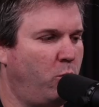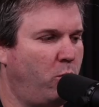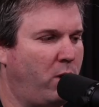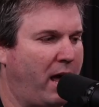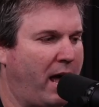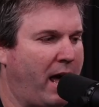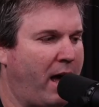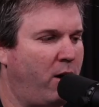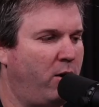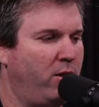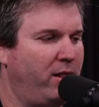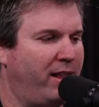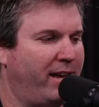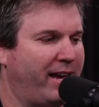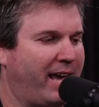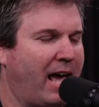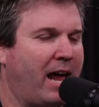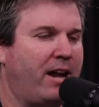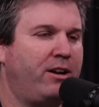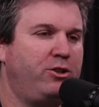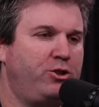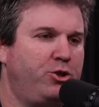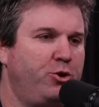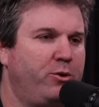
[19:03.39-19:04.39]
how
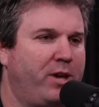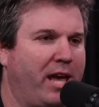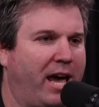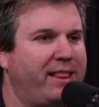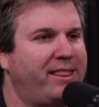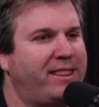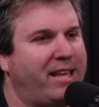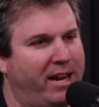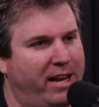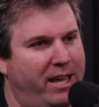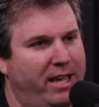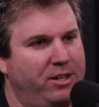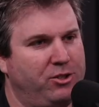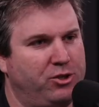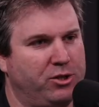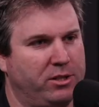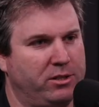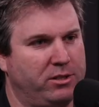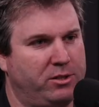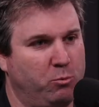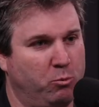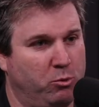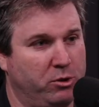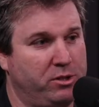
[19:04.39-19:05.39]
did you get that
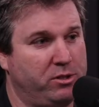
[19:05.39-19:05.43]
agent?